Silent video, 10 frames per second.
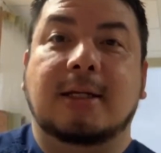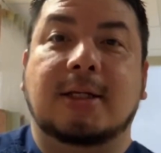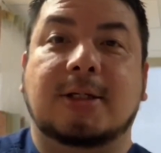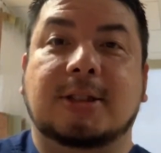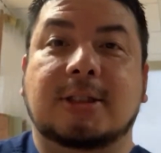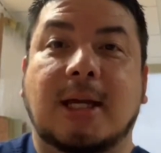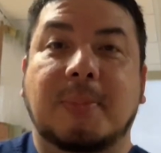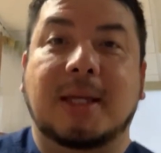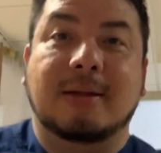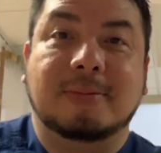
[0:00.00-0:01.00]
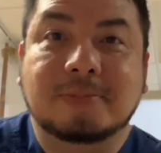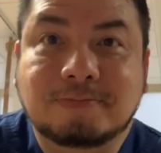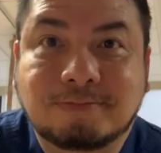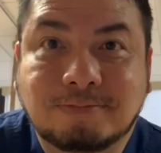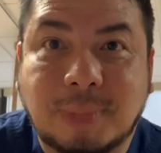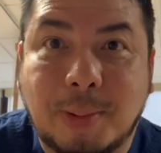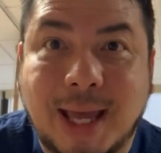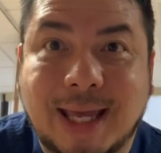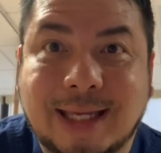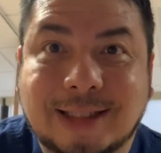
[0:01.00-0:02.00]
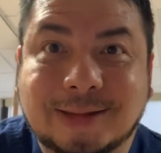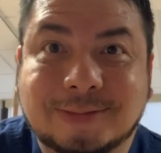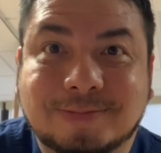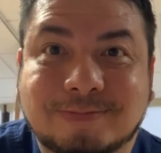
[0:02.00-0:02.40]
nursing topic. Bye-bye.